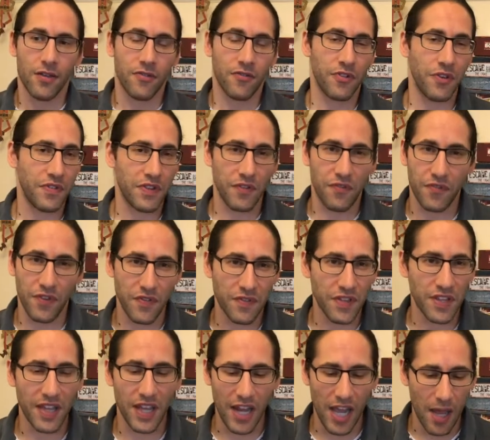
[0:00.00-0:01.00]

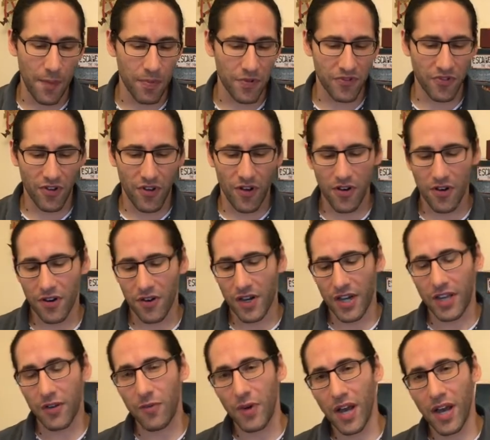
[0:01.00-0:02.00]
50-50 that happens all, or
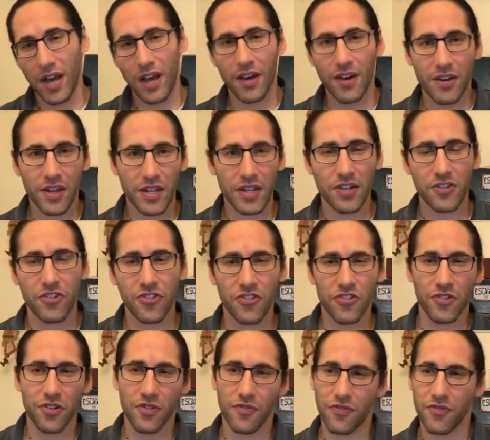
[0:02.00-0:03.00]
like, well, and you're just
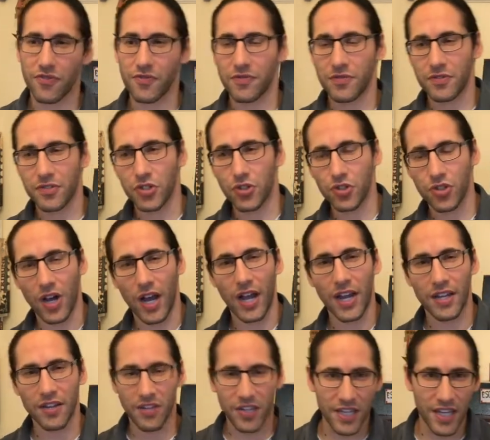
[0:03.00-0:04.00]
sort of
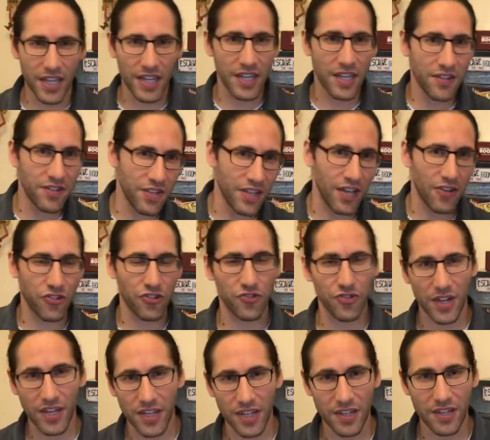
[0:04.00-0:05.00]
trying to get into
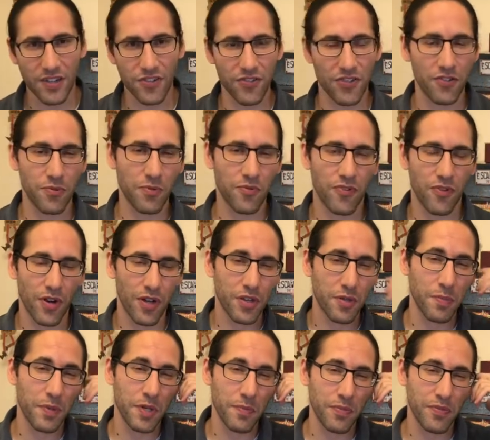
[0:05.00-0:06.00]
striking distance before other
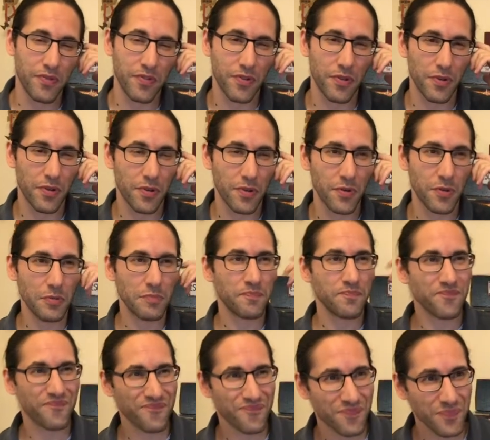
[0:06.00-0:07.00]
people do.
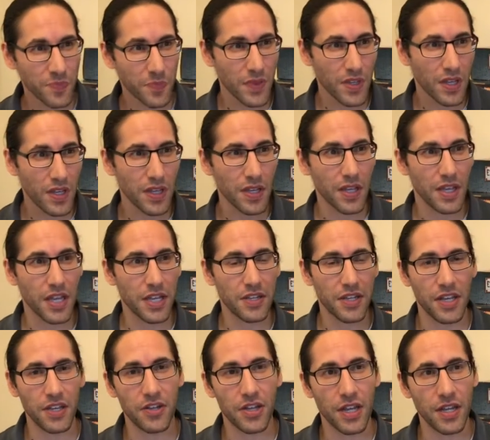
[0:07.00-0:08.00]

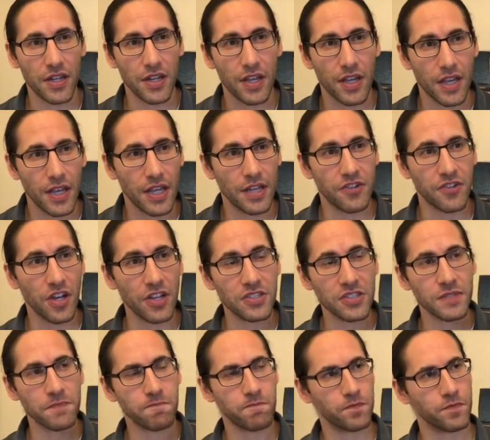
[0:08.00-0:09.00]
It
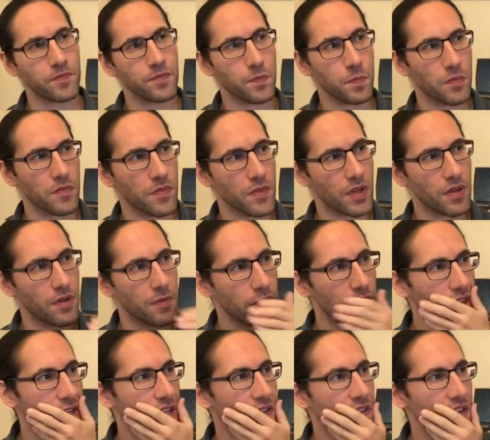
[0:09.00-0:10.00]
doesn't, let me
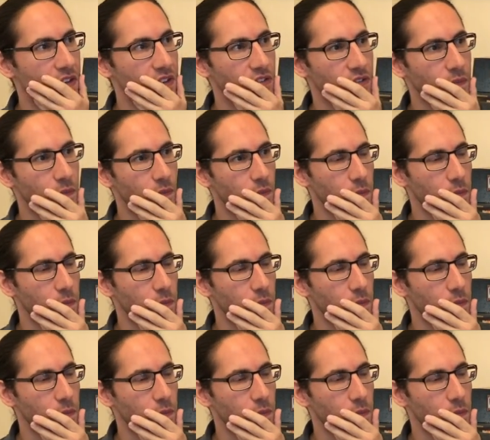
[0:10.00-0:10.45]
think of this.